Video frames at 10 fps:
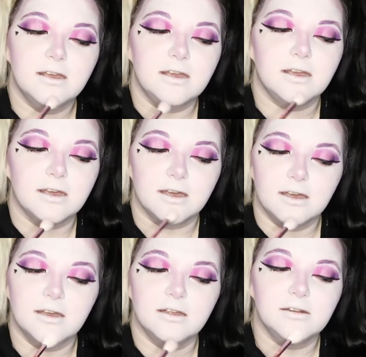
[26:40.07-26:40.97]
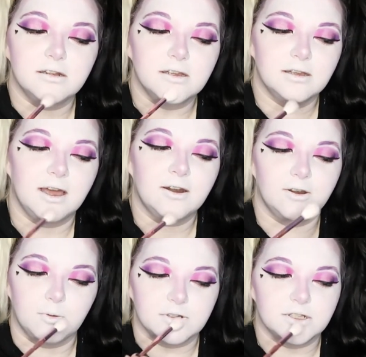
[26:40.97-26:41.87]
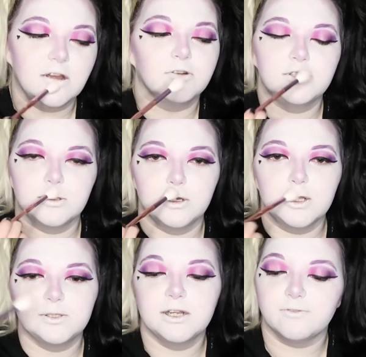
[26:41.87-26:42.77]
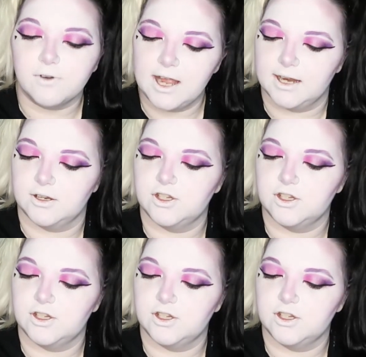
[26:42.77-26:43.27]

and I don't know where she's going to go see her friend.